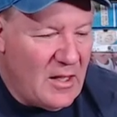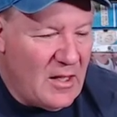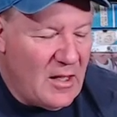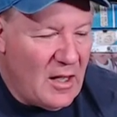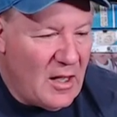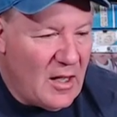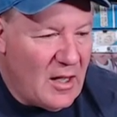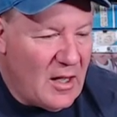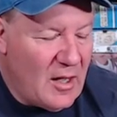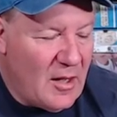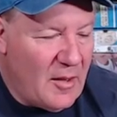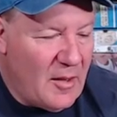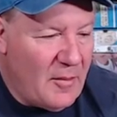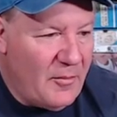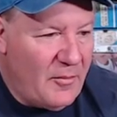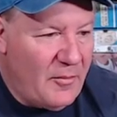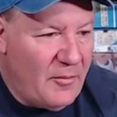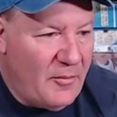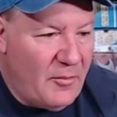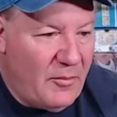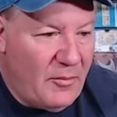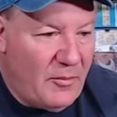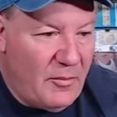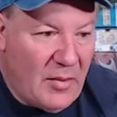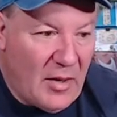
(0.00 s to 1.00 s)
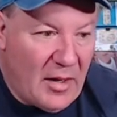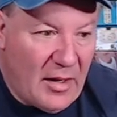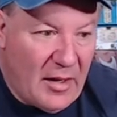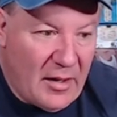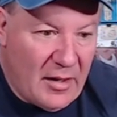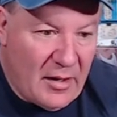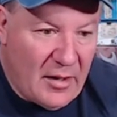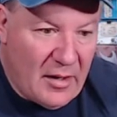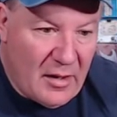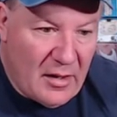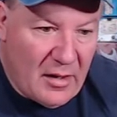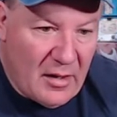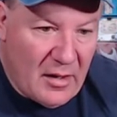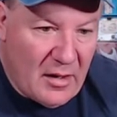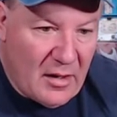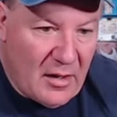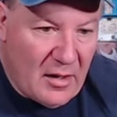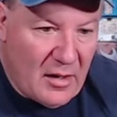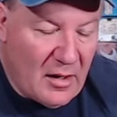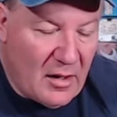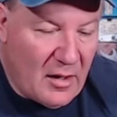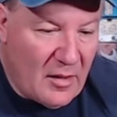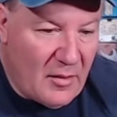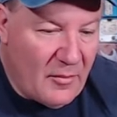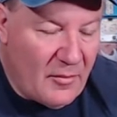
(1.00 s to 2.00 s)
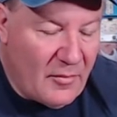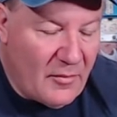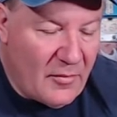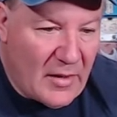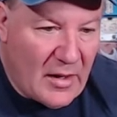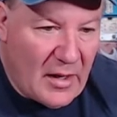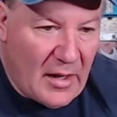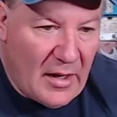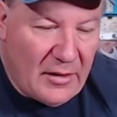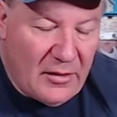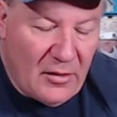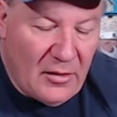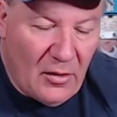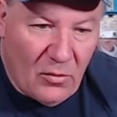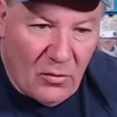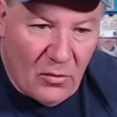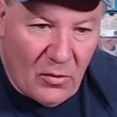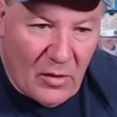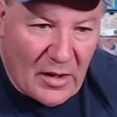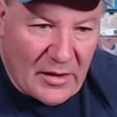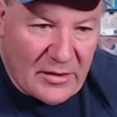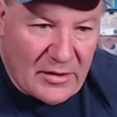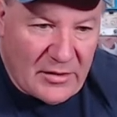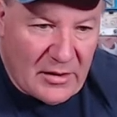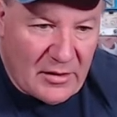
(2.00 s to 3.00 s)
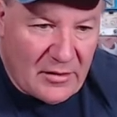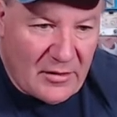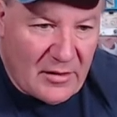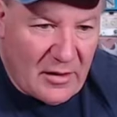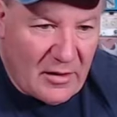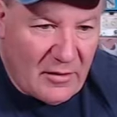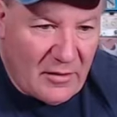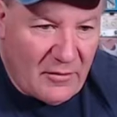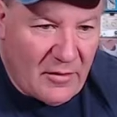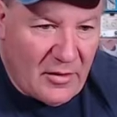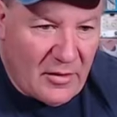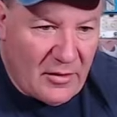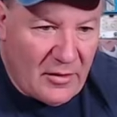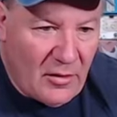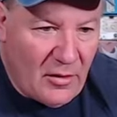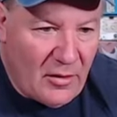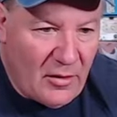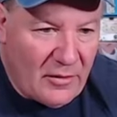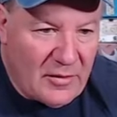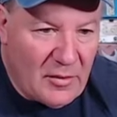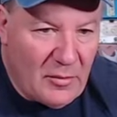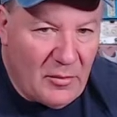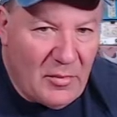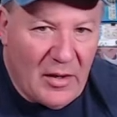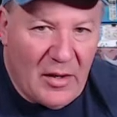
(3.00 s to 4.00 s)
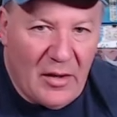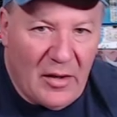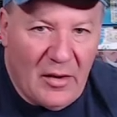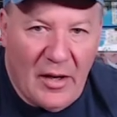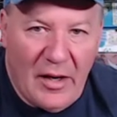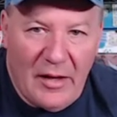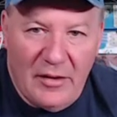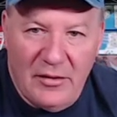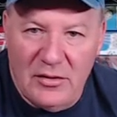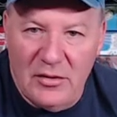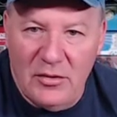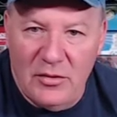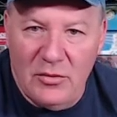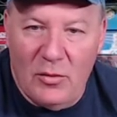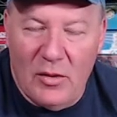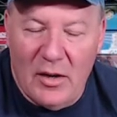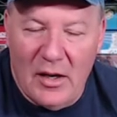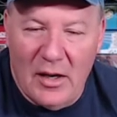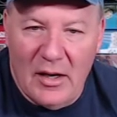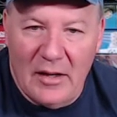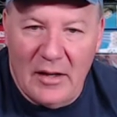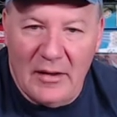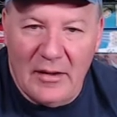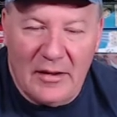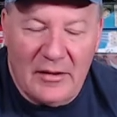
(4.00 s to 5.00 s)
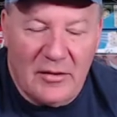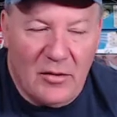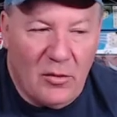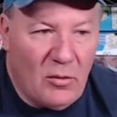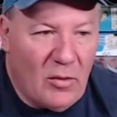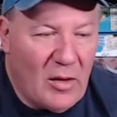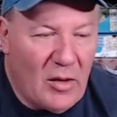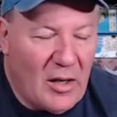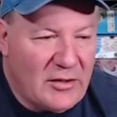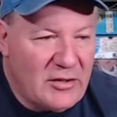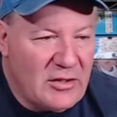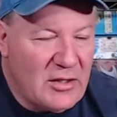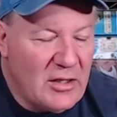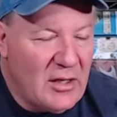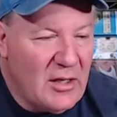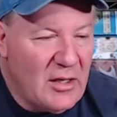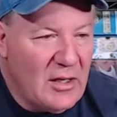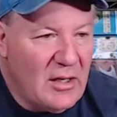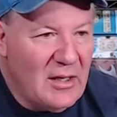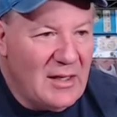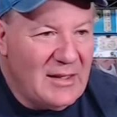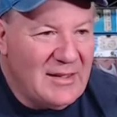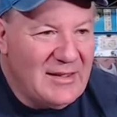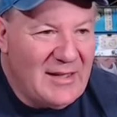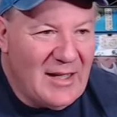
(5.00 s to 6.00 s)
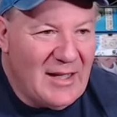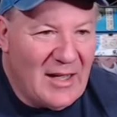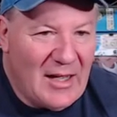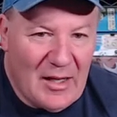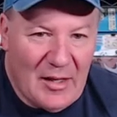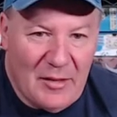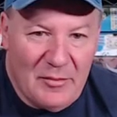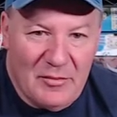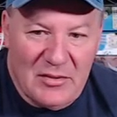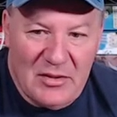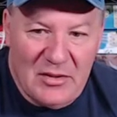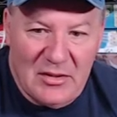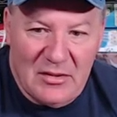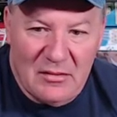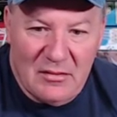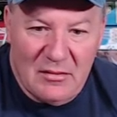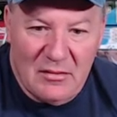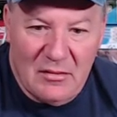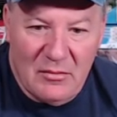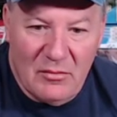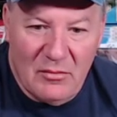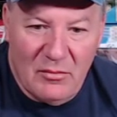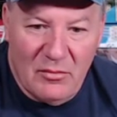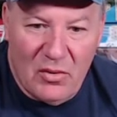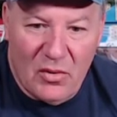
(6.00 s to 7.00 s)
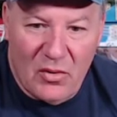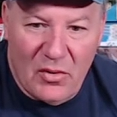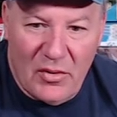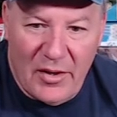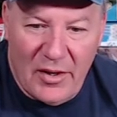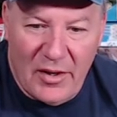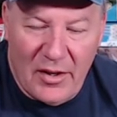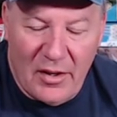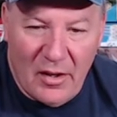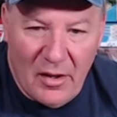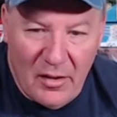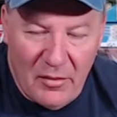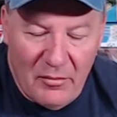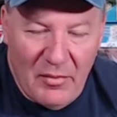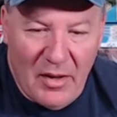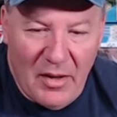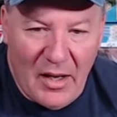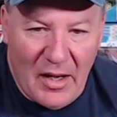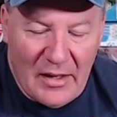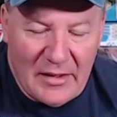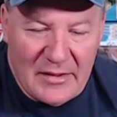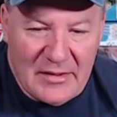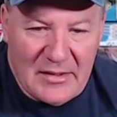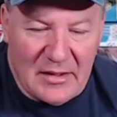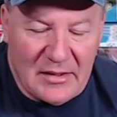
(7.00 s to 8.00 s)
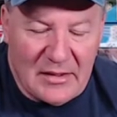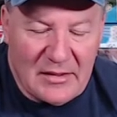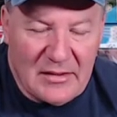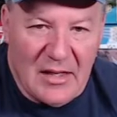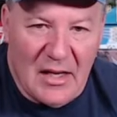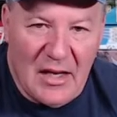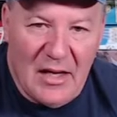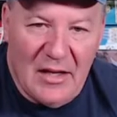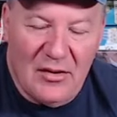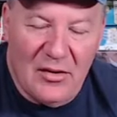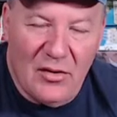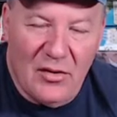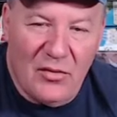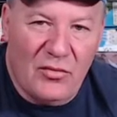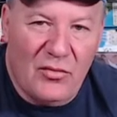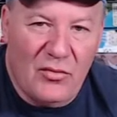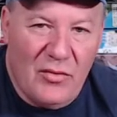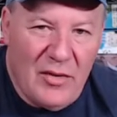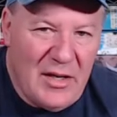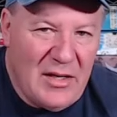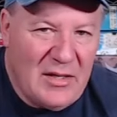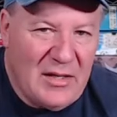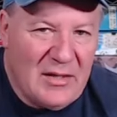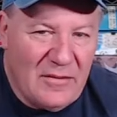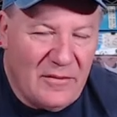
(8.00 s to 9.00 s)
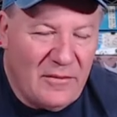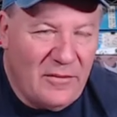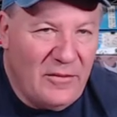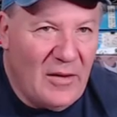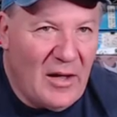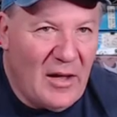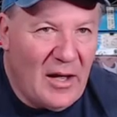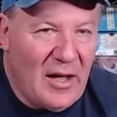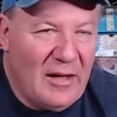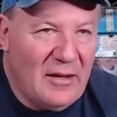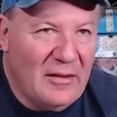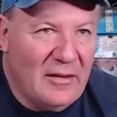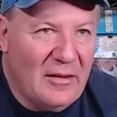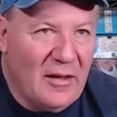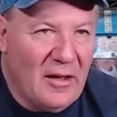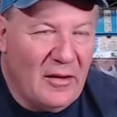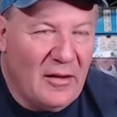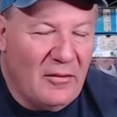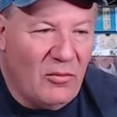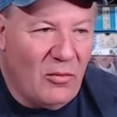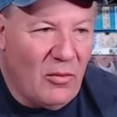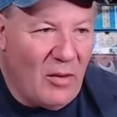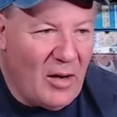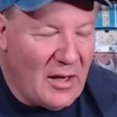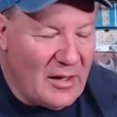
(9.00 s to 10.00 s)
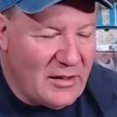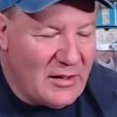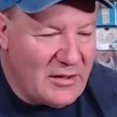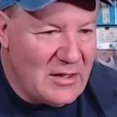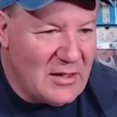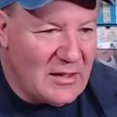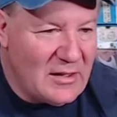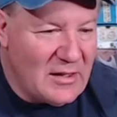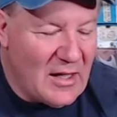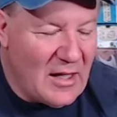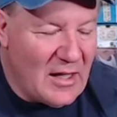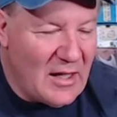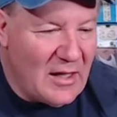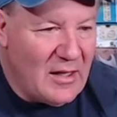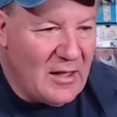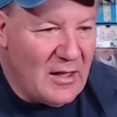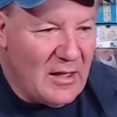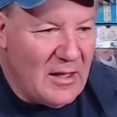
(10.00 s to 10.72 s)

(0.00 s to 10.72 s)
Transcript: Um, but um, I don't watch their thing very often, but I do. Wa- I like to watch Tom's boring unboxings, and the reason I love watching that